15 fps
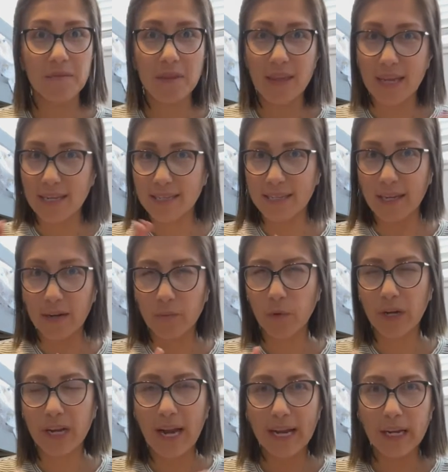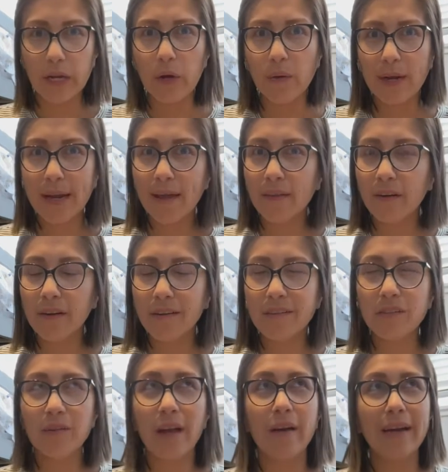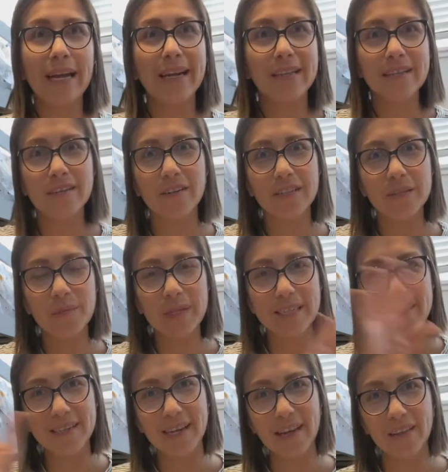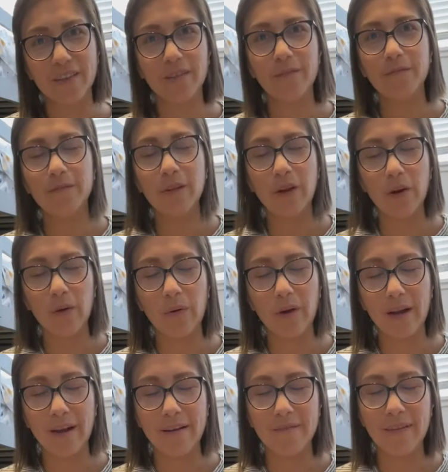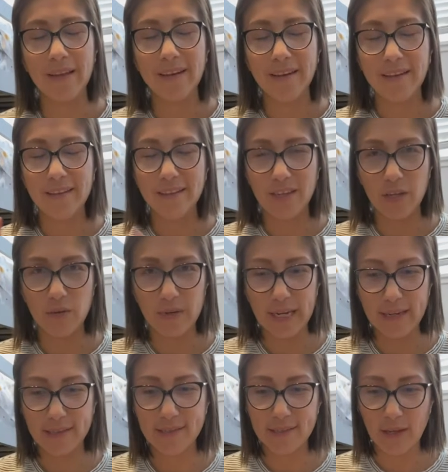things that would kind of go together, so that way I can start to piece together the flow of the unit.